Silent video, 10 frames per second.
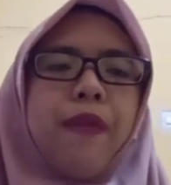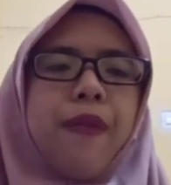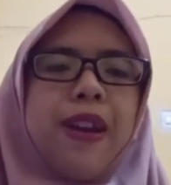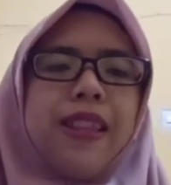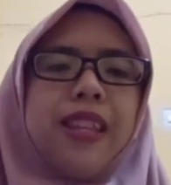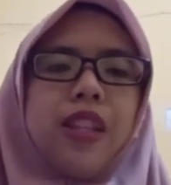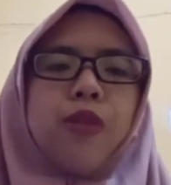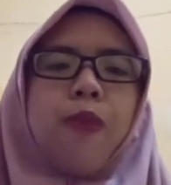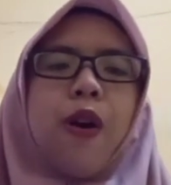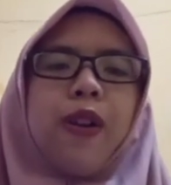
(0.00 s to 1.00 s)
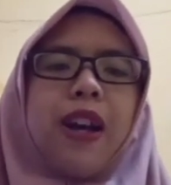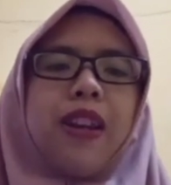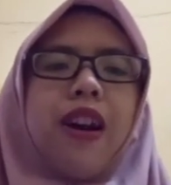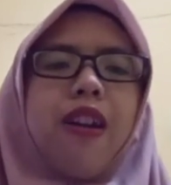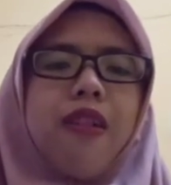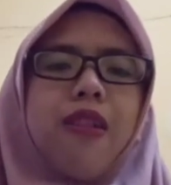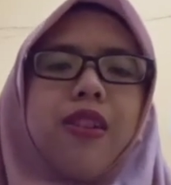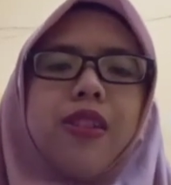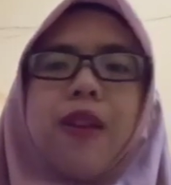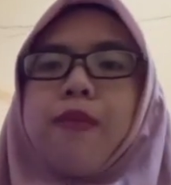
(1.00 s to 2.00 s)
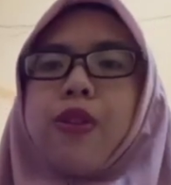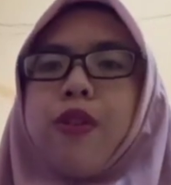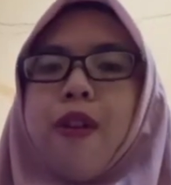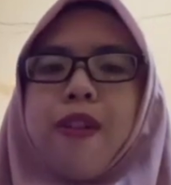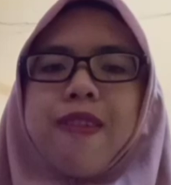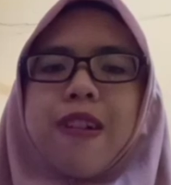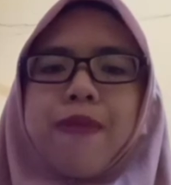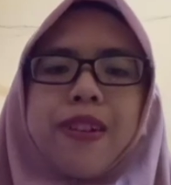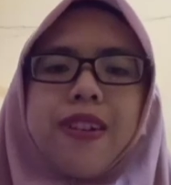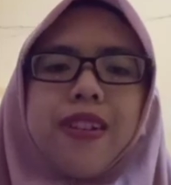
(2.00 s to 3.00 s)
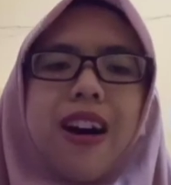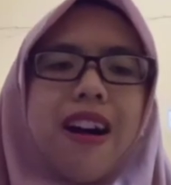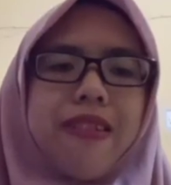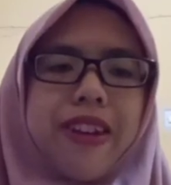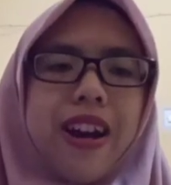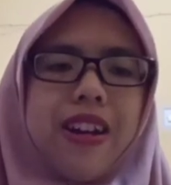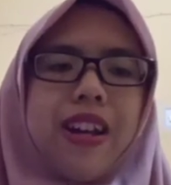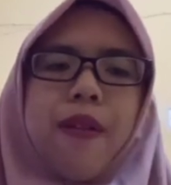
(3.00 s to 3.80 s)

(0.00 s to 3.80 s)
varieties spoken across some geographical area.